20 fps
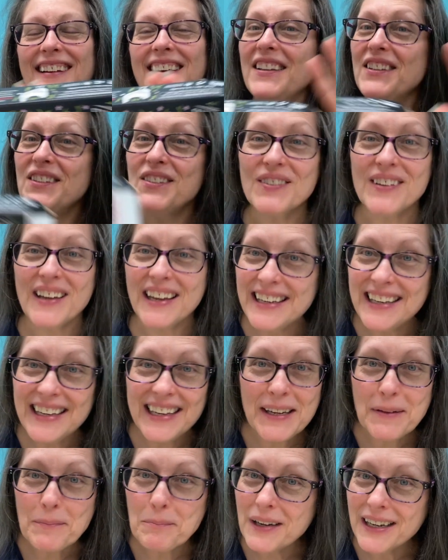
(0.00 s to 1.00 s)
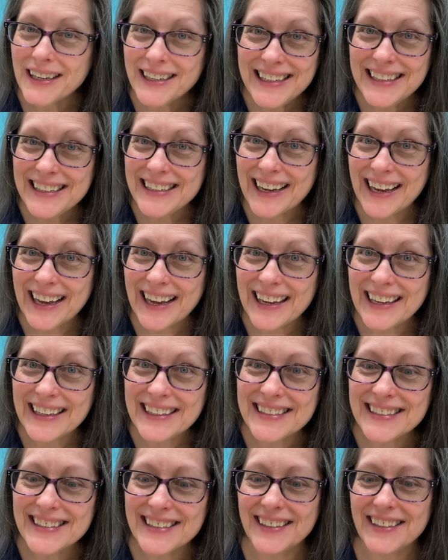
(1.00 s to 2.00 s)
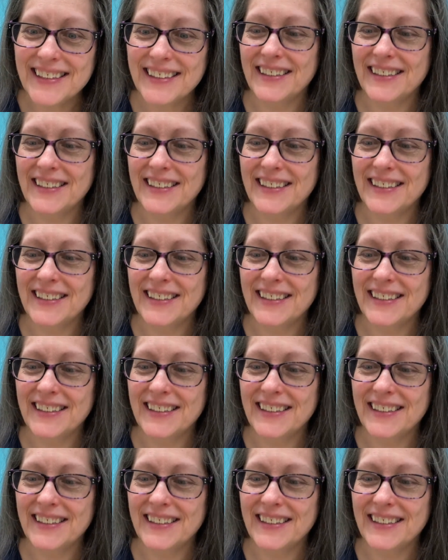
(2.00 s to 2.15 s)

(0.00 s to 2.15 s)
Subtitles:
Trying to get monetized.